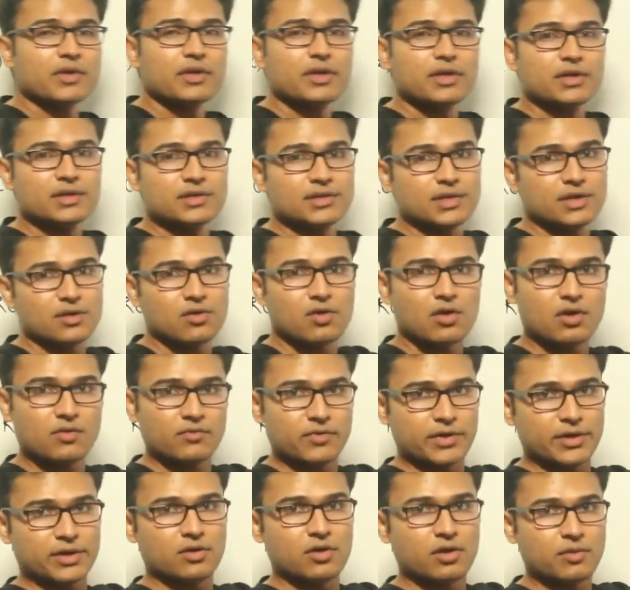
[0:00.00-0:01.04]
whether it is a
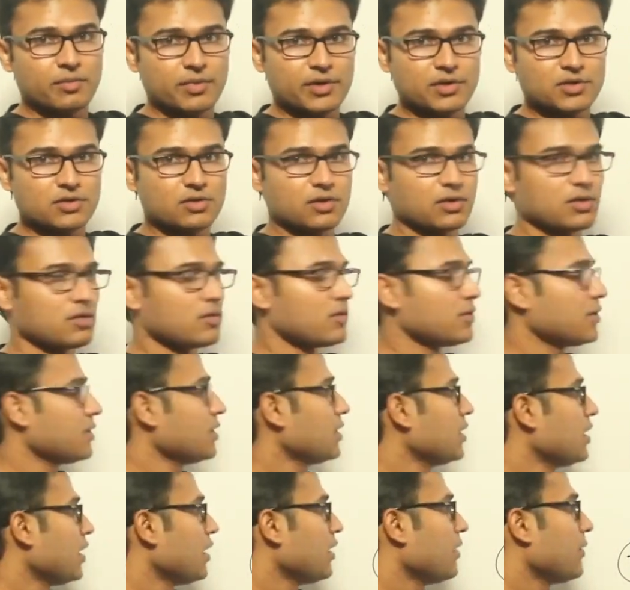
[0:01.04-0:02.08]
conflicting operation or not.
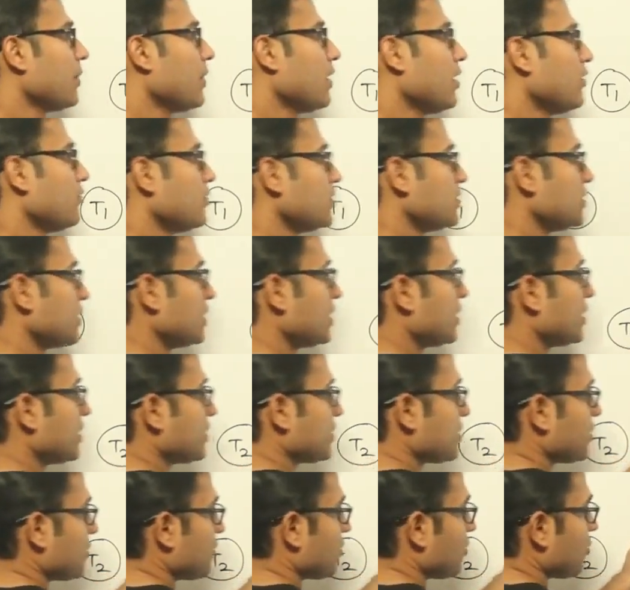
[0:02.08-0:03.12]
Now if you see
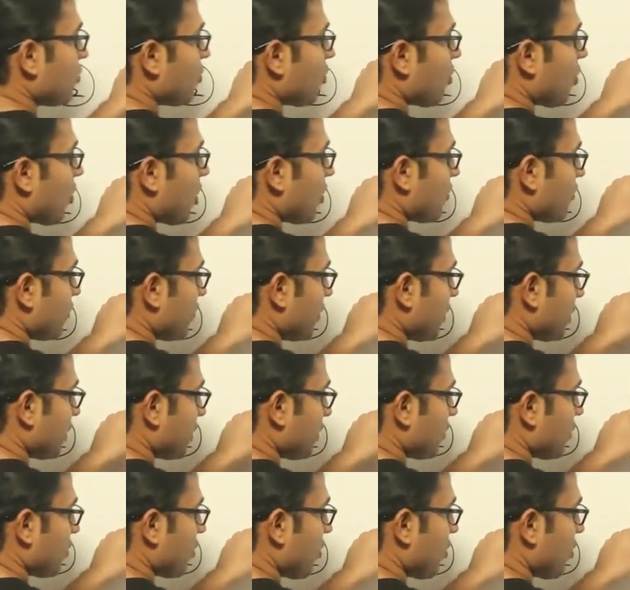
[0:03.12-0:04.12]
this, no conflict,